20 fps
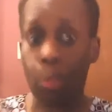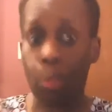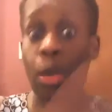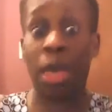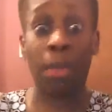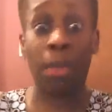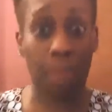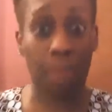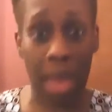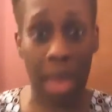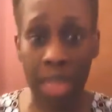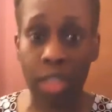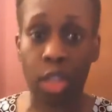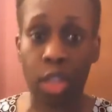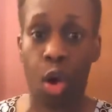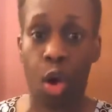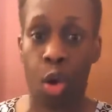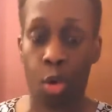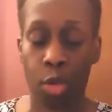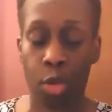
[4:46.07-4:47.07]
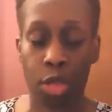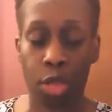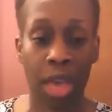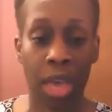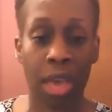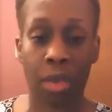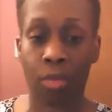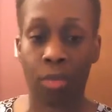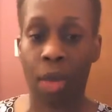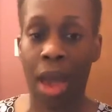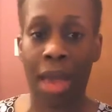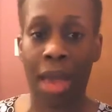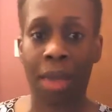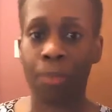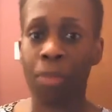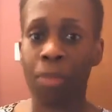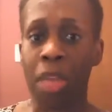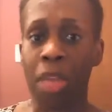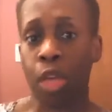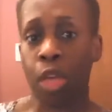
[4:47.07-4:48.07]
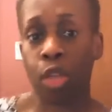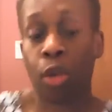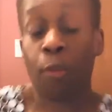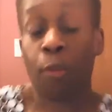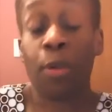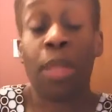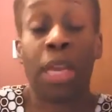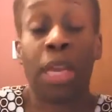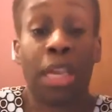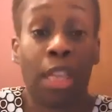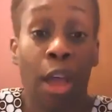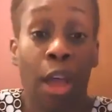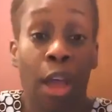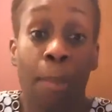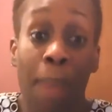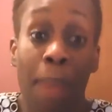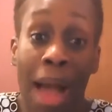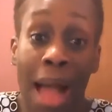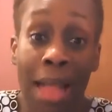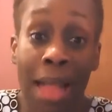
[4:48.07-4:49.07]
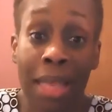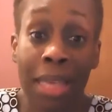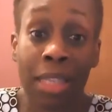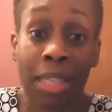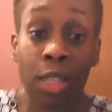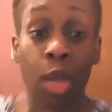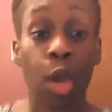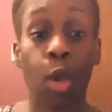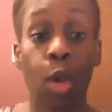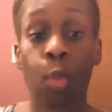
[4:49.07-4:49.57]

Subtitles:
It makes the whole thing, right? So if we look at our bodies,